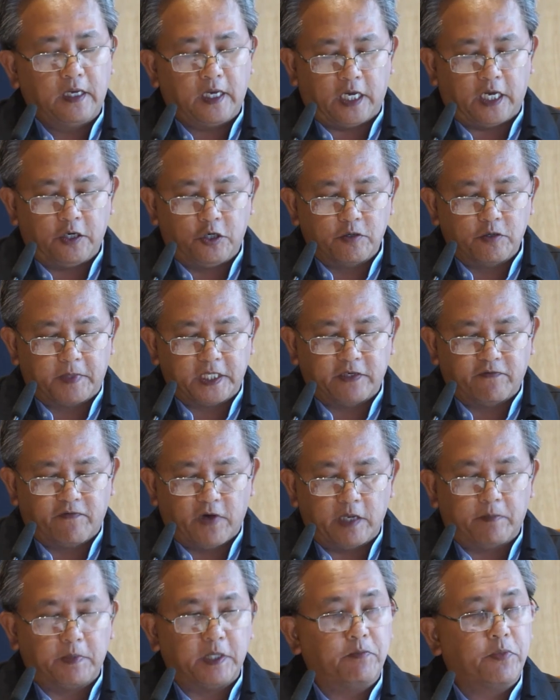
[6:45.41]
and human
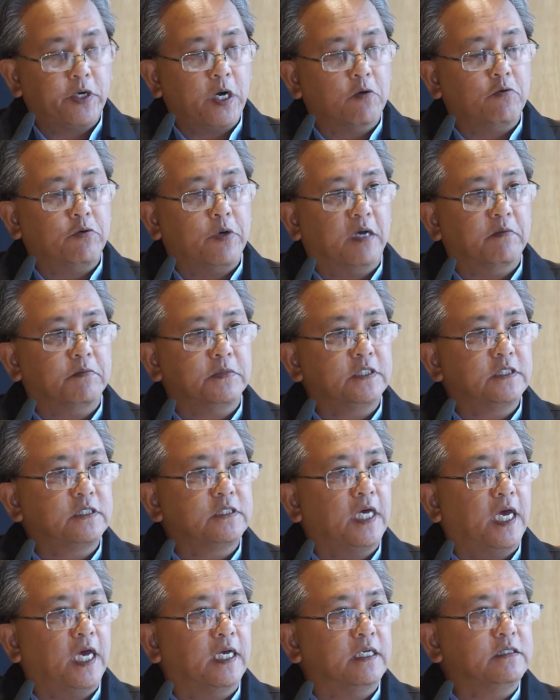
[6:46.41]
development programs
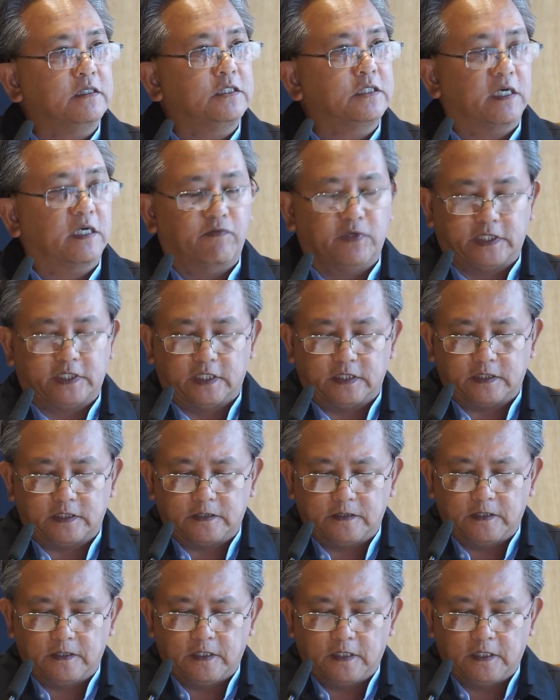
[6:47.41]
and services.